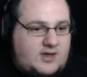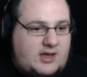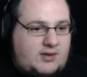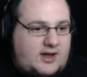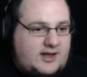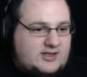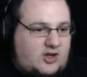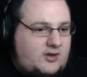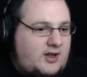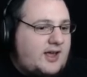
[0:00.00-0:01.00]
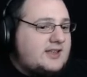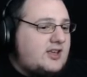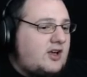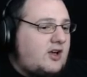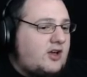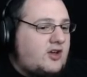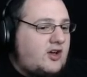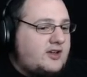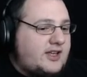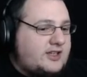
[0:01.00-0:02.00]
Get the lights on. Lights are a
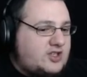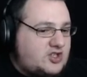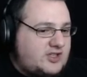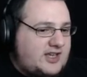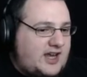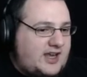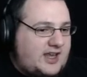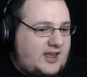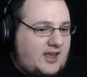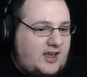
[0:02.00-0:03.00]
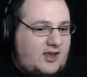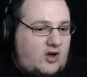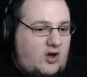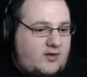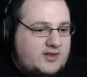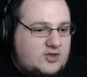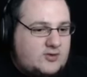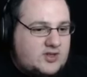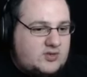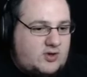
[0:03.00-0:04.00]
good addition to any horror
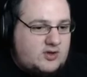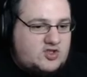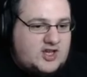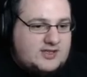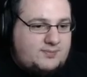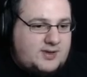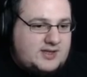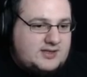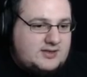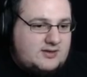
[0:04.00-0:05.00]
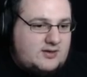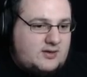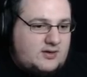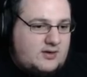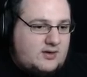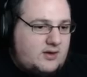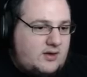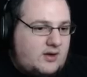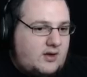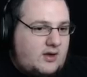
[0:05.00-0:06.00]
situation. We've got chess pieces.
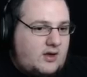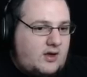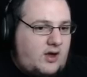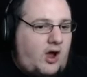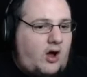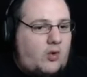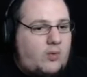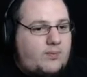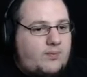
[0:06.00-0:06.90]
Oh!